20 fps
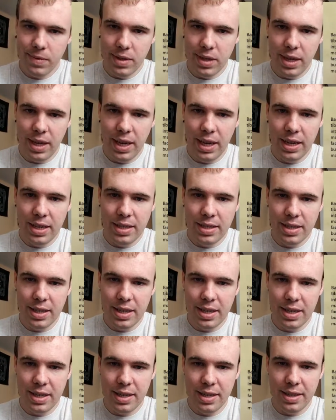and
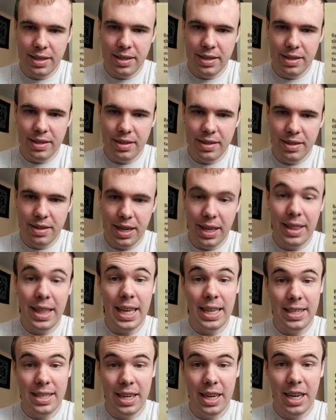uh, at
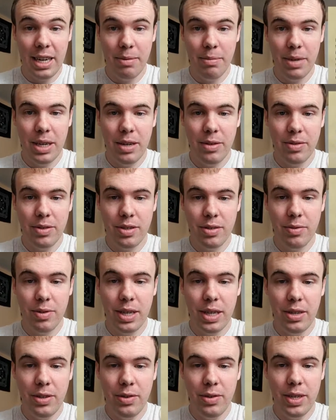that time, when I was when
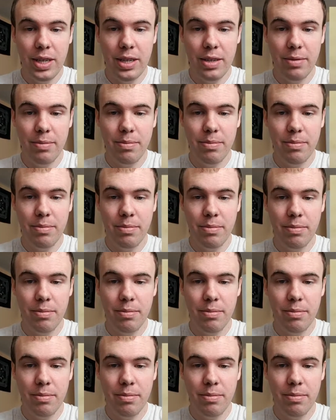I knew him